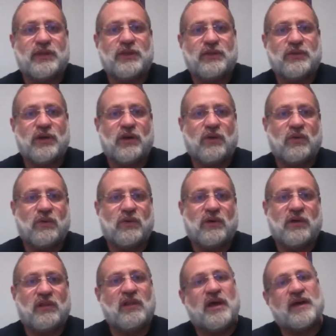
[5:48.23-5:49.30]

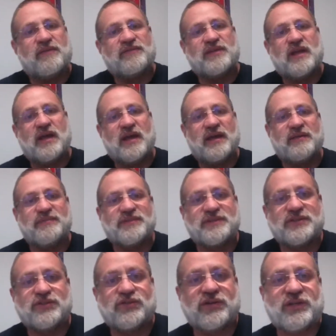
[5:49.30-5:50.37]
a lot of
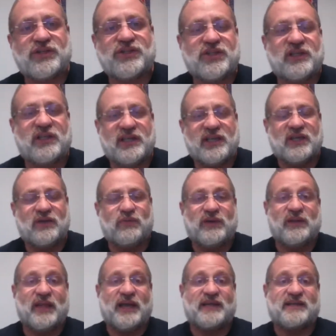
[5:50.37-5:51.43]
times traditionally
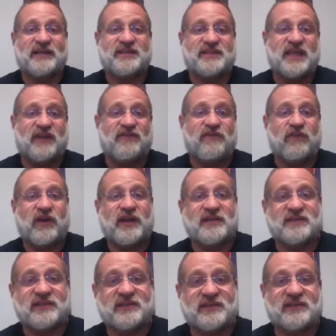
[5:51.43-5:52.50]
we like to say
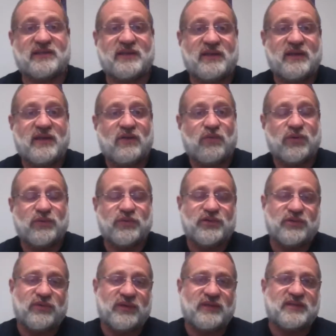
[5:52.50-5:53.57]
phrases when we're
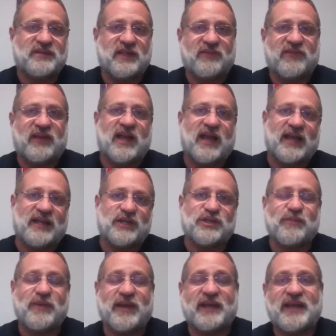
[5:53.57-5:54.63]
doing this loving
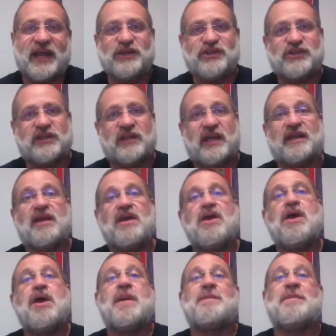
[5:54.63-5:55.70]
kindness meditation, like
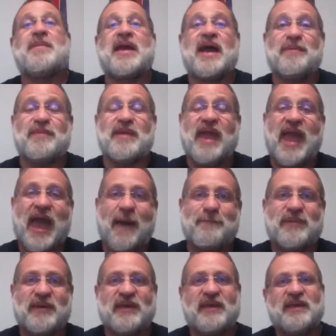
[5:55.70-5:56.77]
"May I be
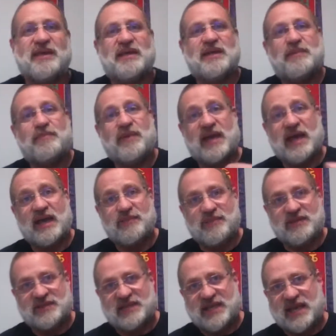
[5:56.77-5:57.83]
happy," "May I
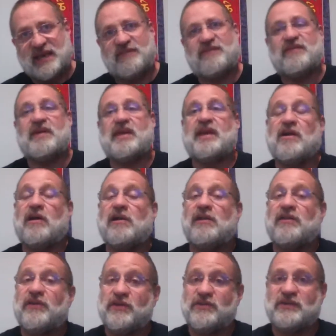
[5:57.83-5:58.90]
be safe," and
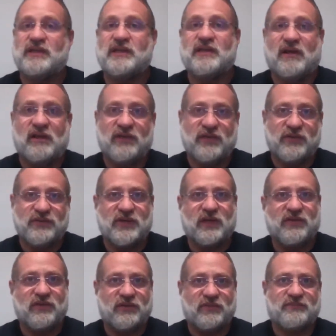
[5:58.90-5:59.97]
all those
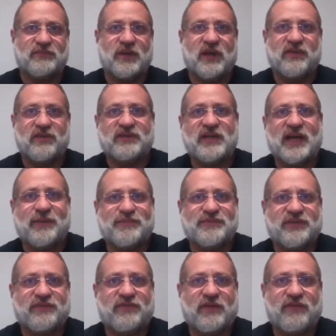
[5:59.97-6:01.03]
other
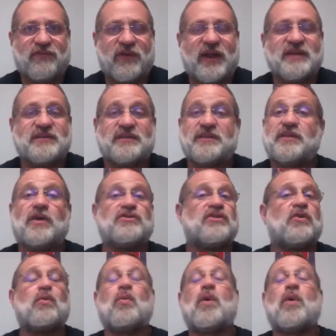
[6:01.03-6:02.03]
types of phrases, and those are